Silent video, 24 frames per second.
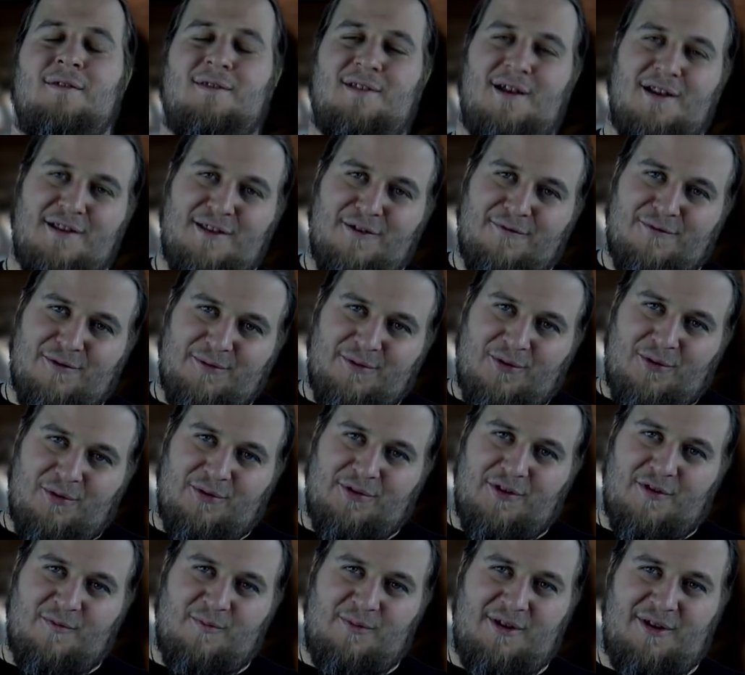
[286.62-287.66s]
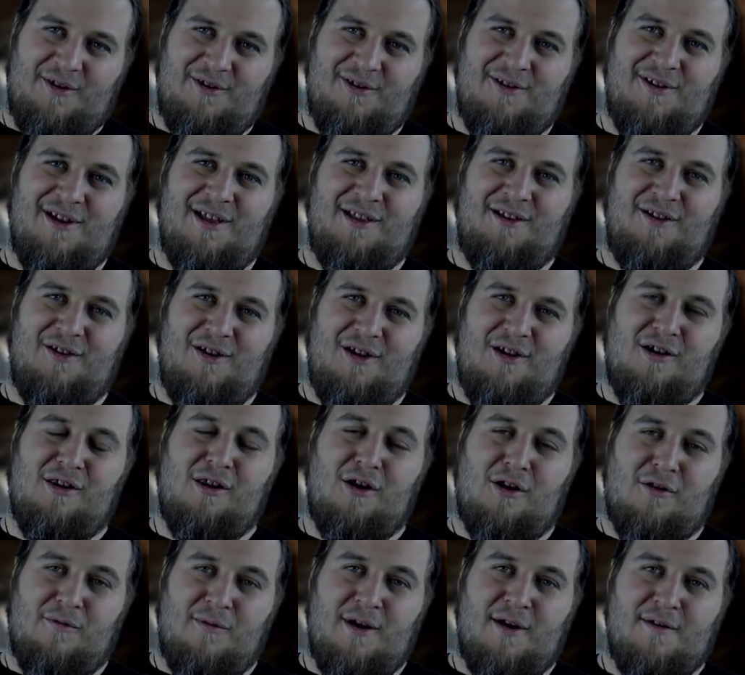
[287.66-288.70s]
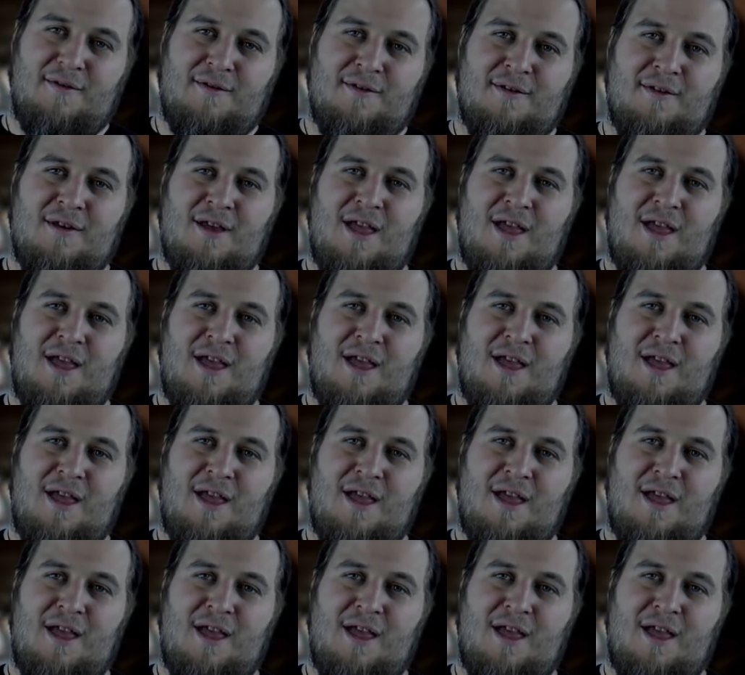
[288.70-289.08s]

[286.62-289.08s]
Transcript: Starting from the oldest player and going clockwise,